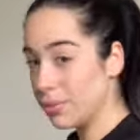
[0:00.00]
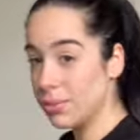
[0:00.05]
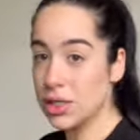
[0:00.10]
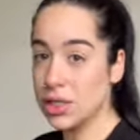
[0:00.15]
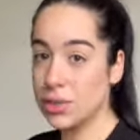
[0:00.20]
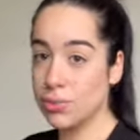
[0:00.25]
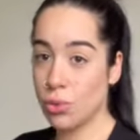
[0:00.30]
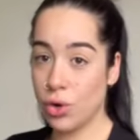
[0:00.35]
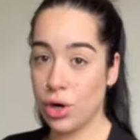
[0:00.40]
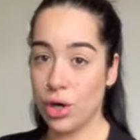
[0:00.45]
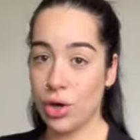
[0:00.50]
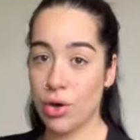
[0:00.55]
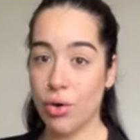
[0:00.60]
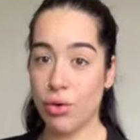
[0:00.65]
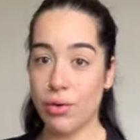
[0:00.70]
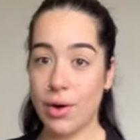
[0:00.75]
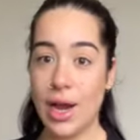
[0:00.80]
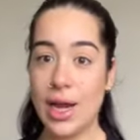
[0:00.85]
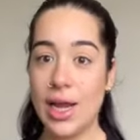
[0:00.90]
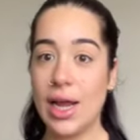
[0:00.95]
this morning
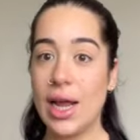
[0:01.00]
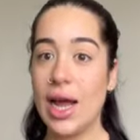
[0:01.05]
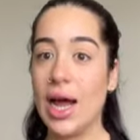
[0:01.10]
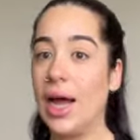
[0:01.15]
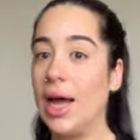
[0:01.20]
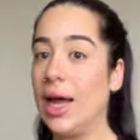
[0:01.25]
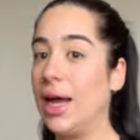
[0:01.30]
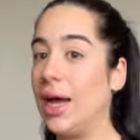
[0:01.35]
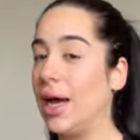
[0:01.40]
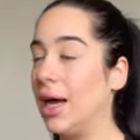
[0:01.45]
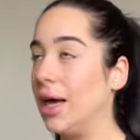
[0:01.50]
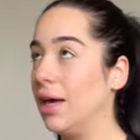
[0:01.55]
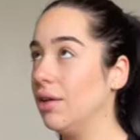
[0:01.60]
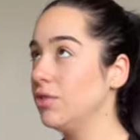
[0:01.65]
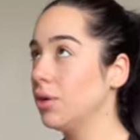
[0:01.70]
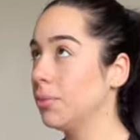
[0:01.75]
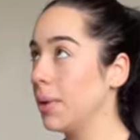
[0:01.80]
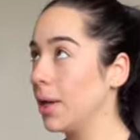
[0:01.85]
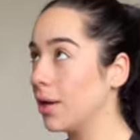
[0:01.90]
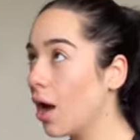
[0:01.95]
already. I have
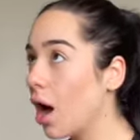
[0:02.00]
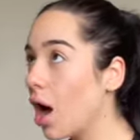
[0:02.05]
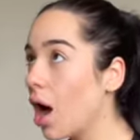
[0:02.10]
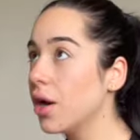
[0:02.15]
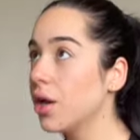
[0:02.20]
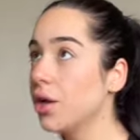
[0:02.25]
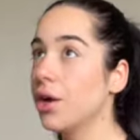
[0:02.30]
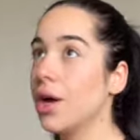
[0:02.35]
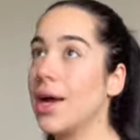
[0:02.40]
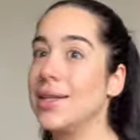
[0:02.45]
done my cardio.